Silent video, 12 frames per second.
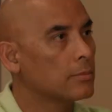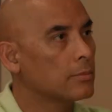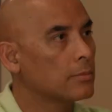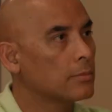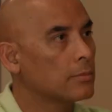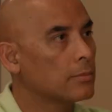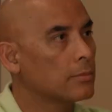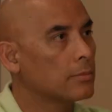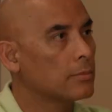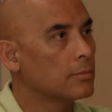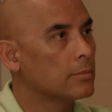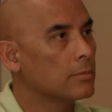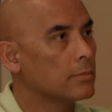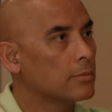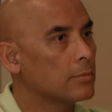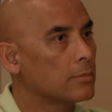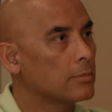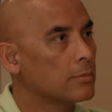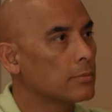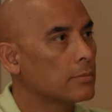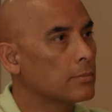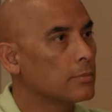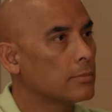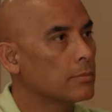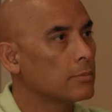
This person isn't speaking.